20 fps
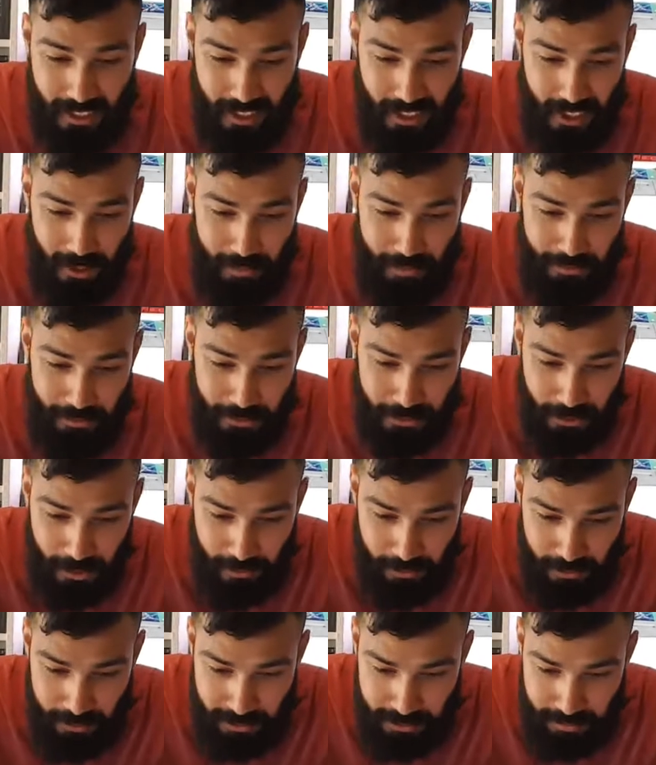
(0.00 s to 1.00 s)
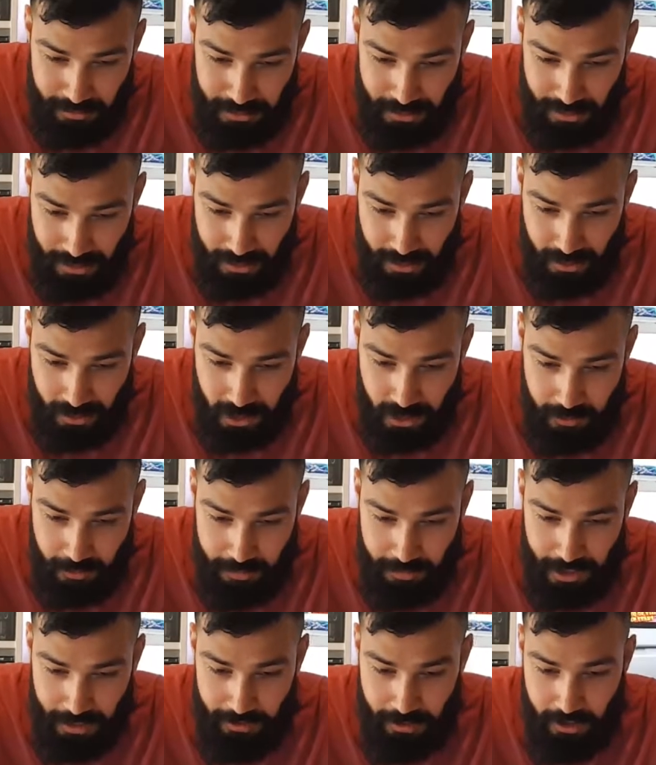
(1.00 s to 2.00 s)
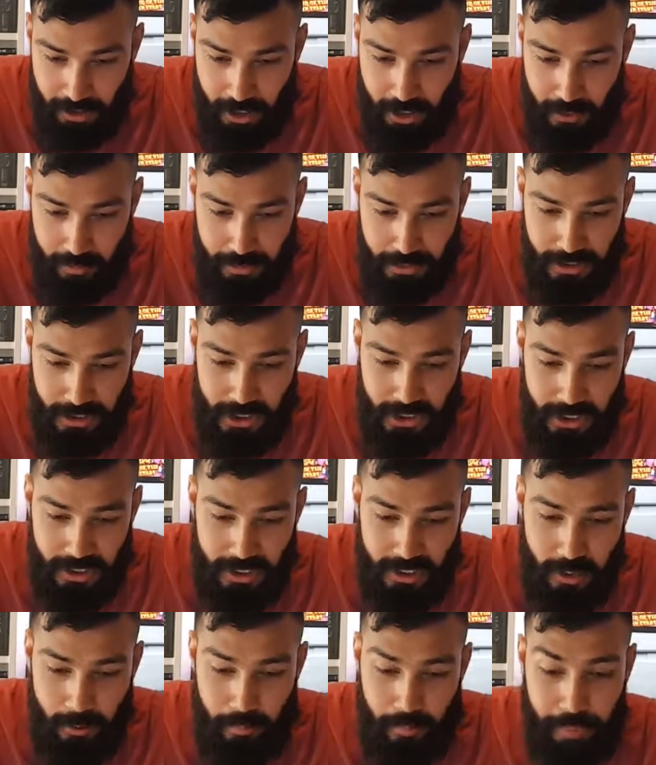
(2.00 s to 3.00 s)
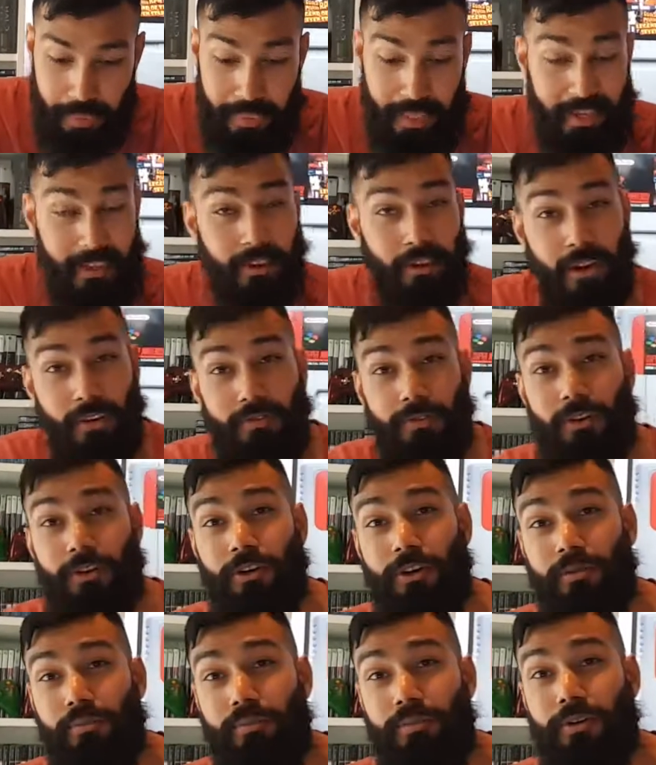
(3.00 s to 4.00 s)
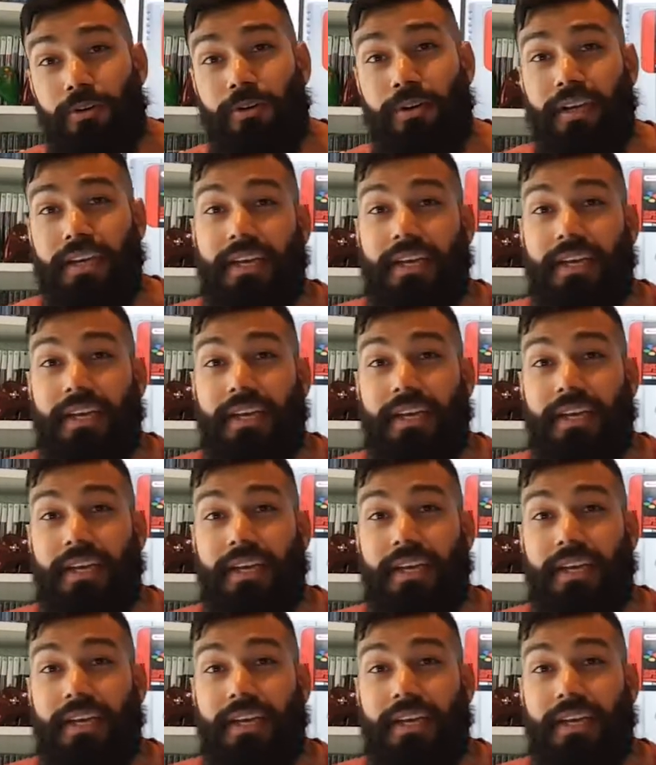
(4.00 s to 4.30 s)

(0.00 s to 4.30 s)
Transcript: Um, if you go for something like Super Mario RPG, that can go for a lot more.